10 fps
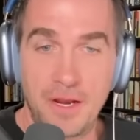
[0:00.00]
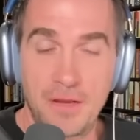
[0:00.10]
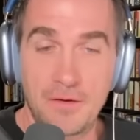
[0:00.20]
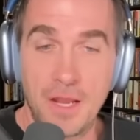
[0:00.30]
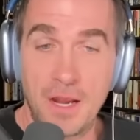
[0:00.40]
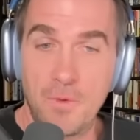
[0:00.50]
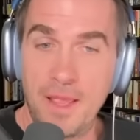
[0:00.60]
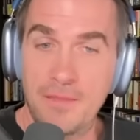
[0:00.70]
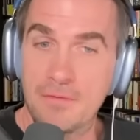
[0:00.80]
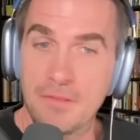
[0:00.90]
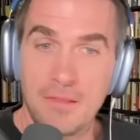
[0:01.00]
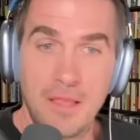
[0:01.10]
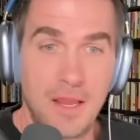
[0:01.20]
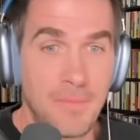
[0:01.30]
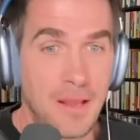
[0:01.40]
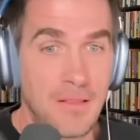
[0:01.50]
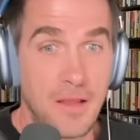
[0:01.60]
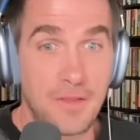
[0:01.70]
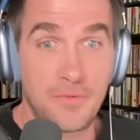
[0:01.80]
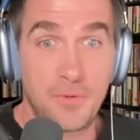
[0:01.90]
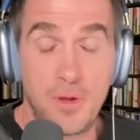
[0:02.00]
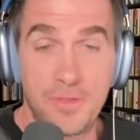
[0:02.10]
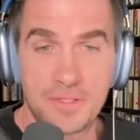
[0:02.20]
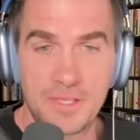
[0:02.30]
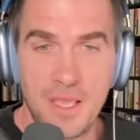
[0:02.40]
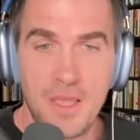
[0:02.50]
And I went line by line through all this.